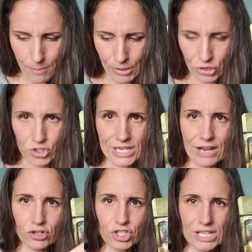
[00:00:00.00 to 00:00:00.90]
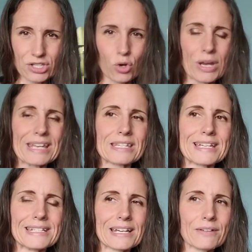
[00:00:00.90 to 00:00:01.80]
but there's an energy so it's
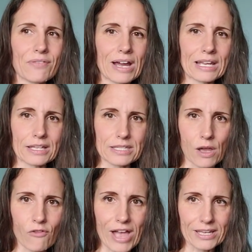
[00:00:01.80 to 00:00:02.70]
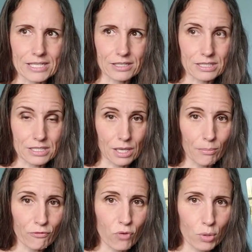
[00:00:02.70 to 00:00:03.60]
identifying itself as
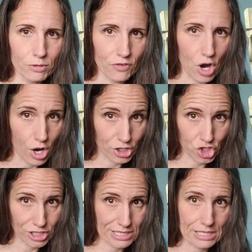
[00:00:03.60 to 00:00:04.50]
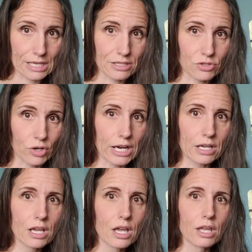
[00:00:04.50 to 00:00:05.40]
some form of consciousness right